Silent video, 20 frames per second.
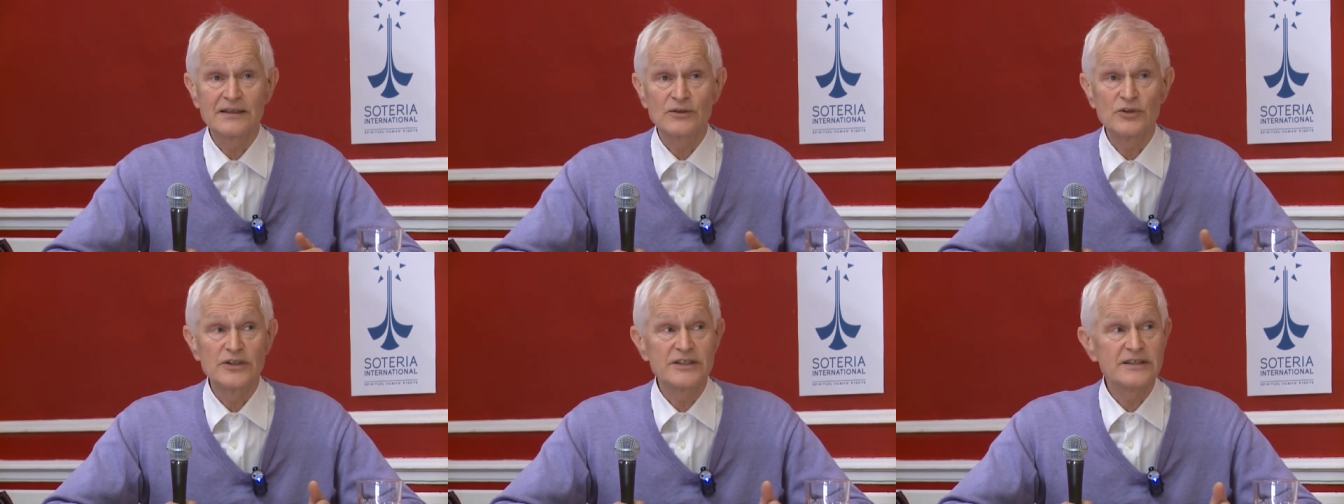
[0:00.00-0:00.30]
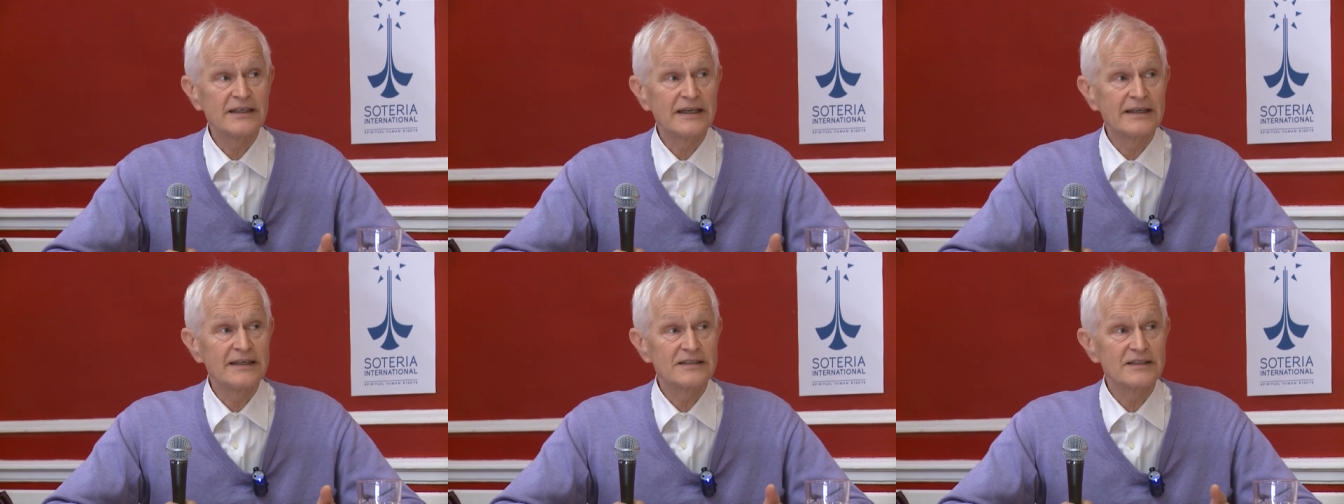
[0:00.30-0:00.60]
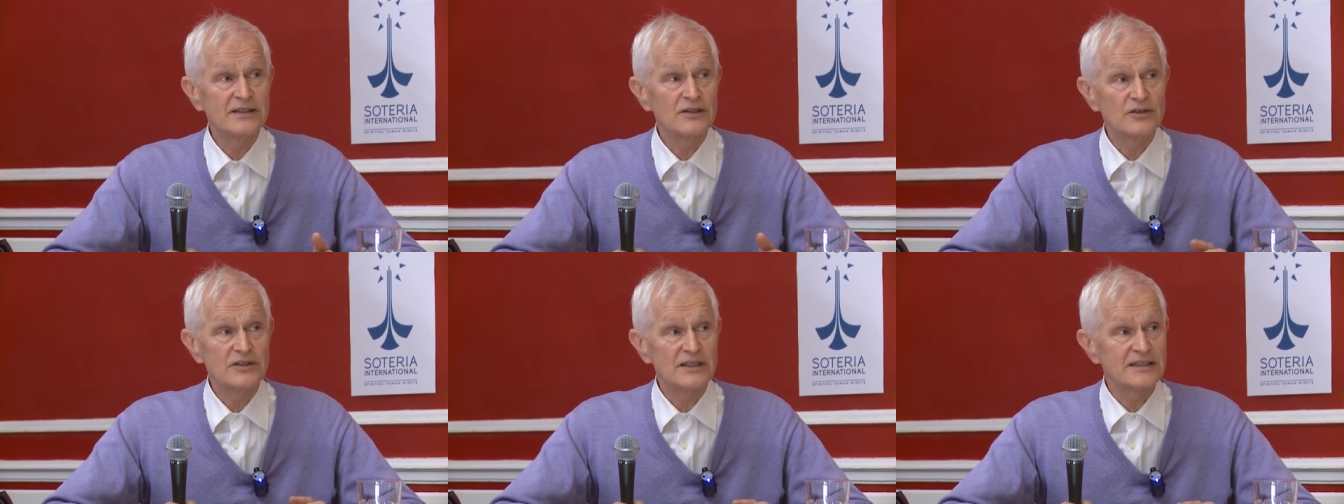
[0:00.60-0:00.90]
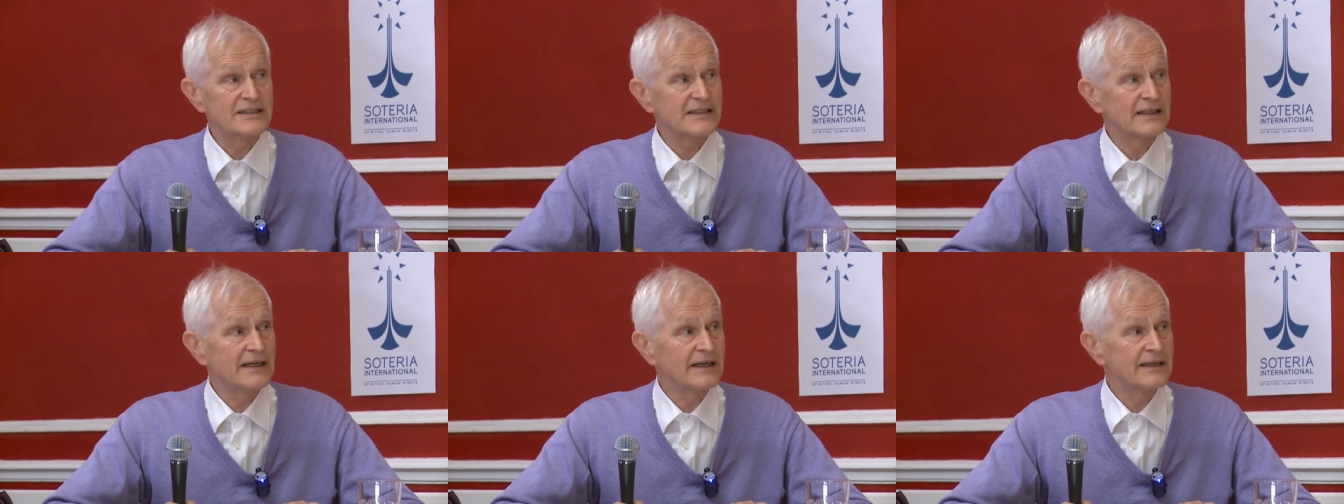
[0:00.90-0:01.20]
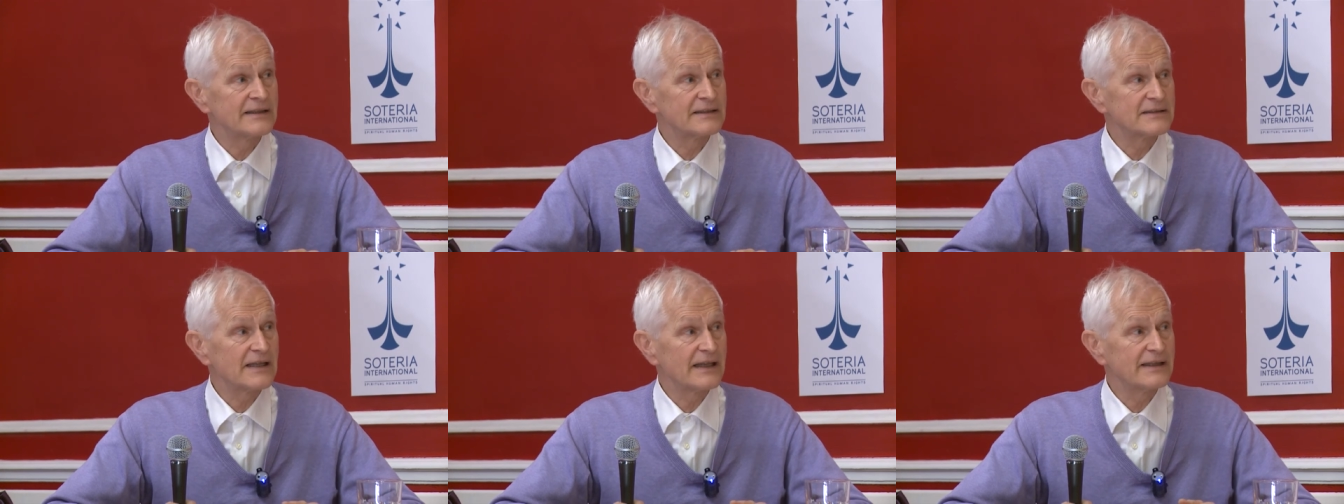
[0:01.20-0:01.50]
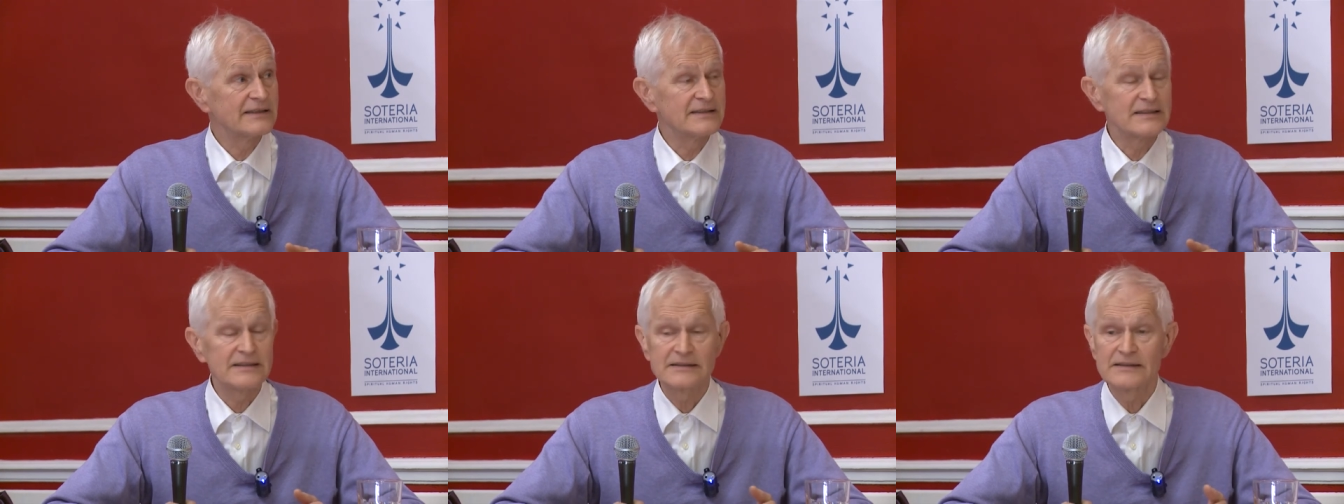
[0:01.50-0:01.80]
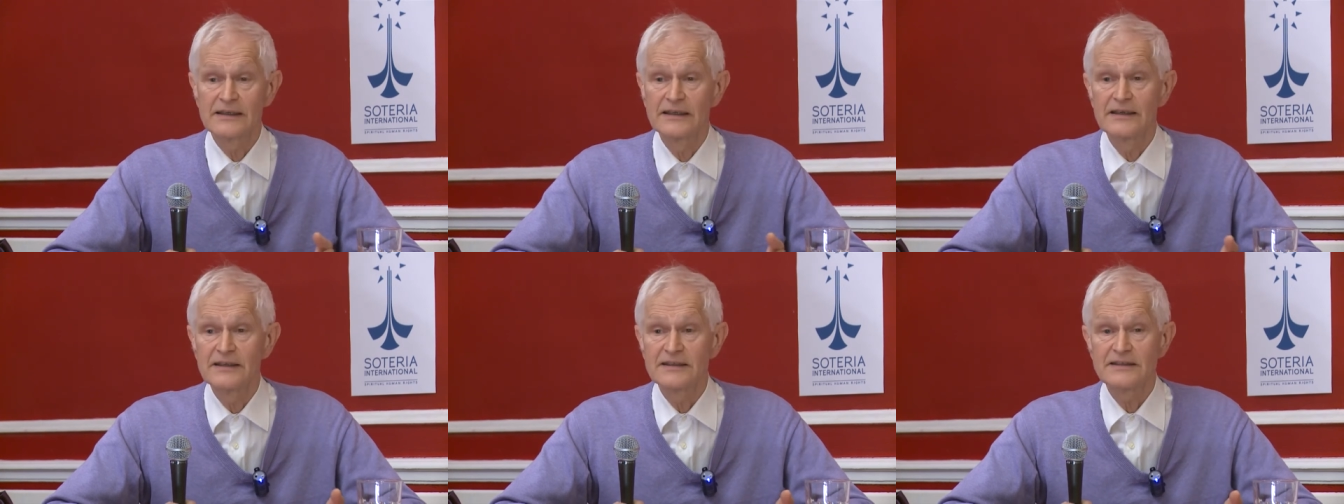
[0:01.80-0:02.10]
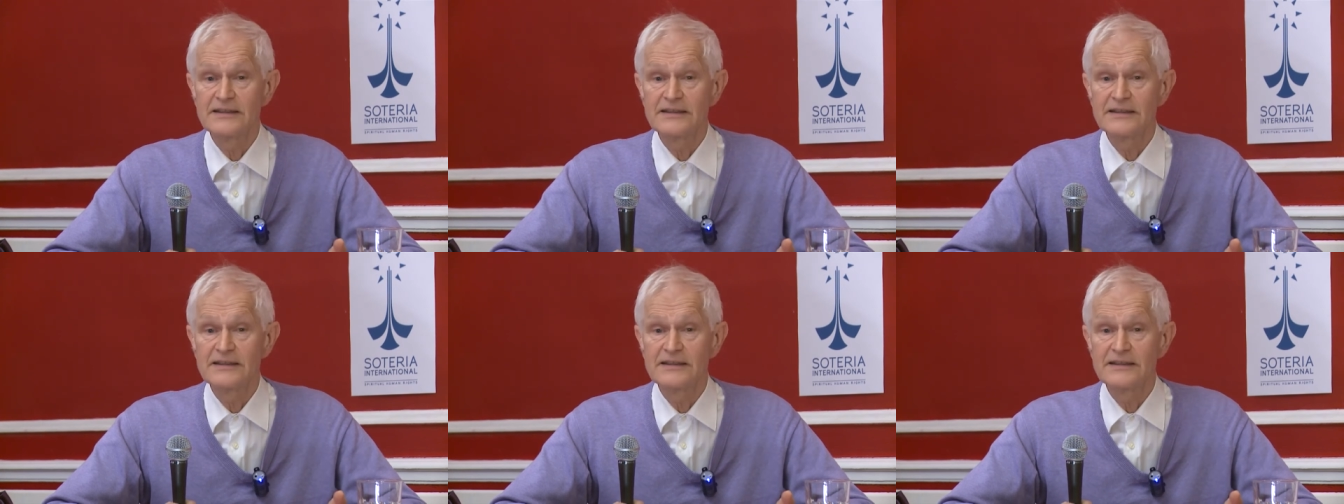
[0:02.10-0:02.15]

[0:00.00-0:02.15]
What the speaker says: Christianity as a science, that is